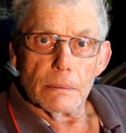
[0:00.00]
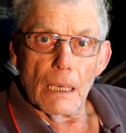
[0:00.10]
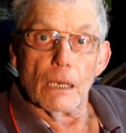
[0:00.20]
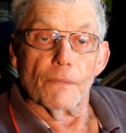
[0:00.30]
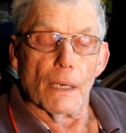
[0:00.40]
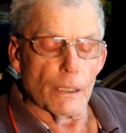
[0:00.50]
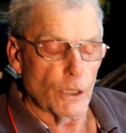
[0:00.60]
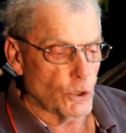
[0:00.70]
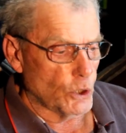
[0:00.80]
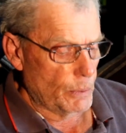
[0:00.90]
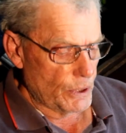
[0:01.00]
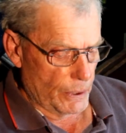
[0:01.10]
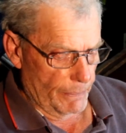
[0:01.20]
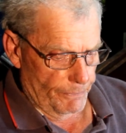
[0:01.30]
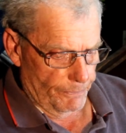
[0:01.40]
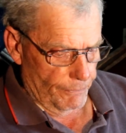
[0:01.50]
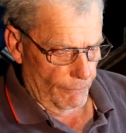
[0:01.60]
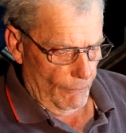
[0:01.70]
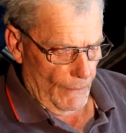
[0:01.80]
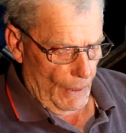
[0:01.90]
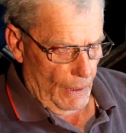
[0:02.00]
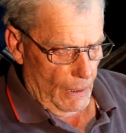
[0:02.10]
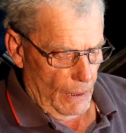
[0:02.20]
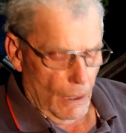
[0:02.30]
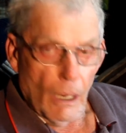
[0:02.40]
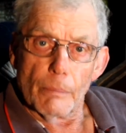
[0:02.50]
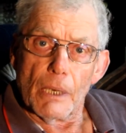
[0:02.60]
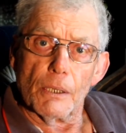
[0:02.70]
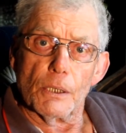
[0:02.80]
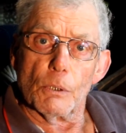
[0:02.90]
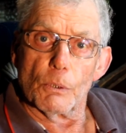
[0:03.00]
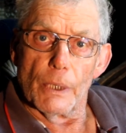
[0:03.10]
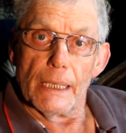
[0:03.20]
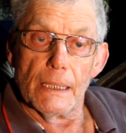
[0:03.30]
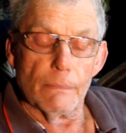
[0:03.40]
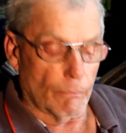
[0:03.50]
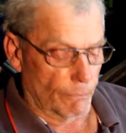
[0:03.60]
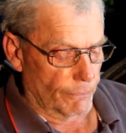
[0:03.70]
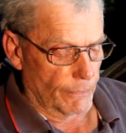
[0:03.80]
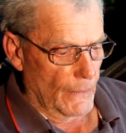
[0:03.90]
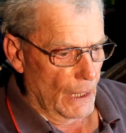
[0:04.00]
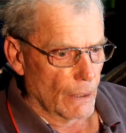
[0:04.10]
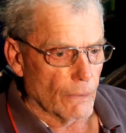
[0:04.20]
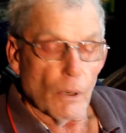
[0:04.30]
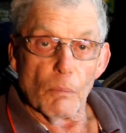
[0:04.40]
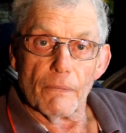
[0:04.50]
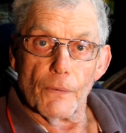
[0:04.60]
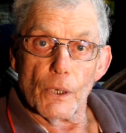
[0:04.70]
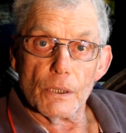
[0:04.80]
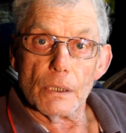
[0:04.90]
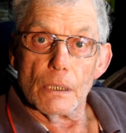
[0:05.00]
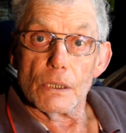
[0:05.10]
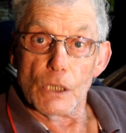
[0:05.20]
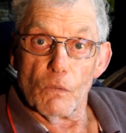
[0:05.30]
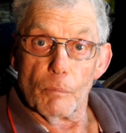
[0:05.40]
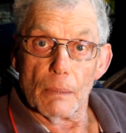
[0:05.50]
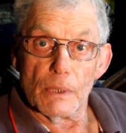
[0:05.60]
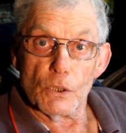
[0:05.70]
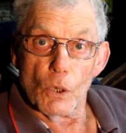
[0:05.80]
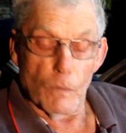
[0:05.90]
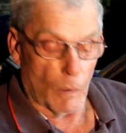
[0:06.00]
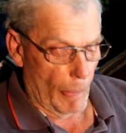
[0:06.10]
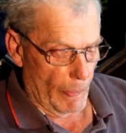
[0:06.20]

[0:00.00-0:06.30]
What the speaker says: Hello fellow YouTubers, I'm going to do a reading from my first self-published novel,